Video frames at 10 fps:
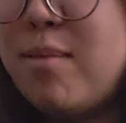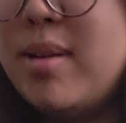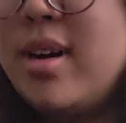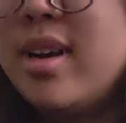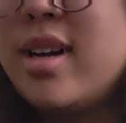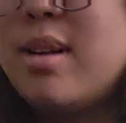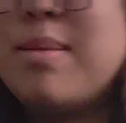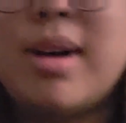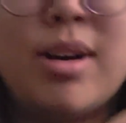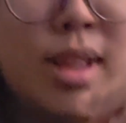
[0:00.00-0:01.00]
Oh my god, it got
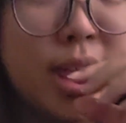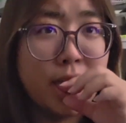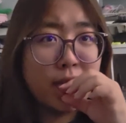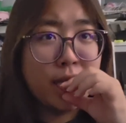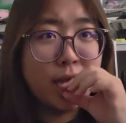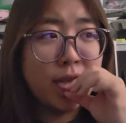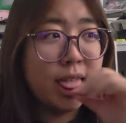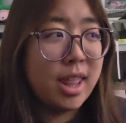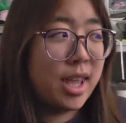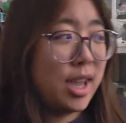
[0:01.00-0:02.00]
in my mouth.
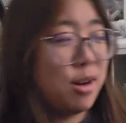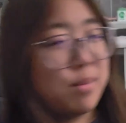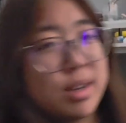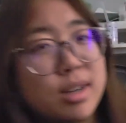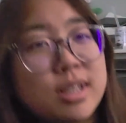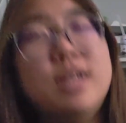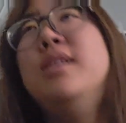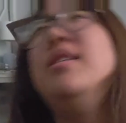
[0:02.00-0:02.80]
Oh my god.